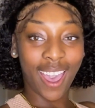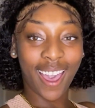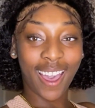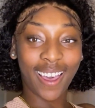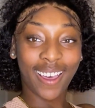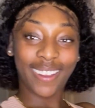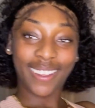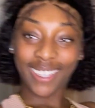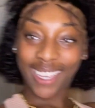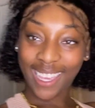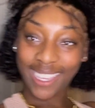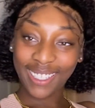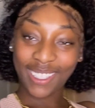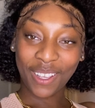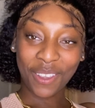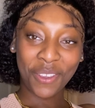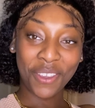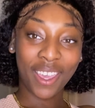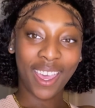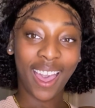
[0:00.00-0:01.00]
Okay, so
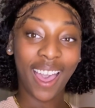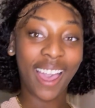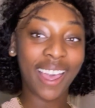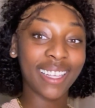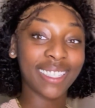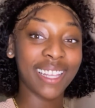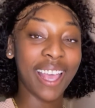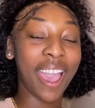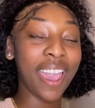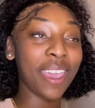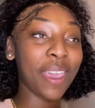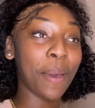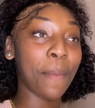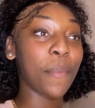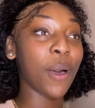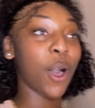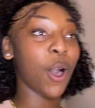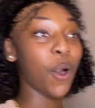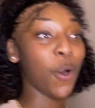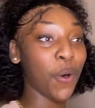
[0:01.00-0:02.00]
you guys, I am
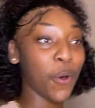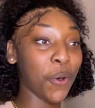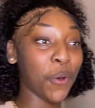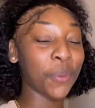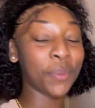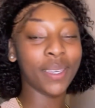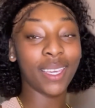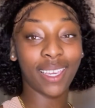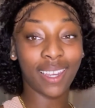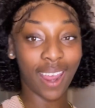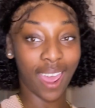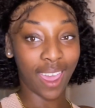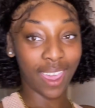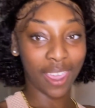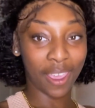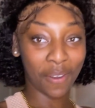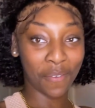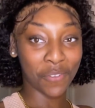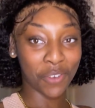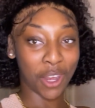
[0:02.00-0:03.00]
home, and I
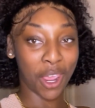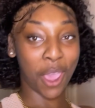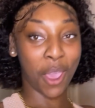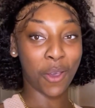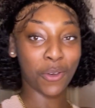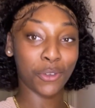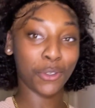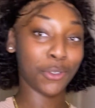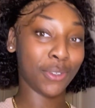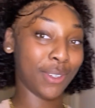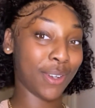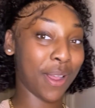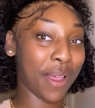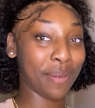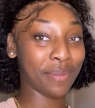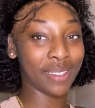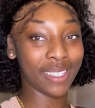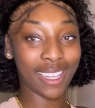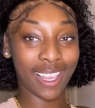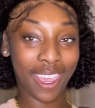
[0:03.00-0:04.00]
have now, you know what
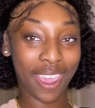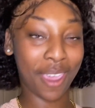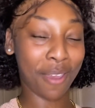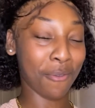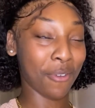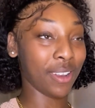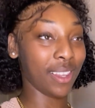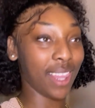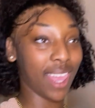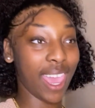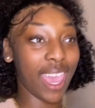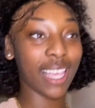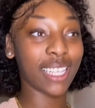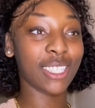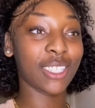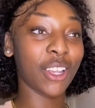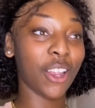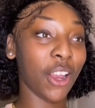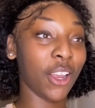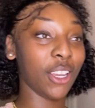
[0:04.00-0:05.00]
I'm saying,
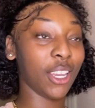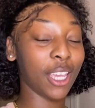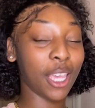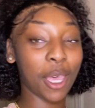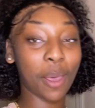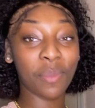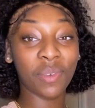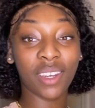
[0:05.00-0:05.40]
relaxed, turned up,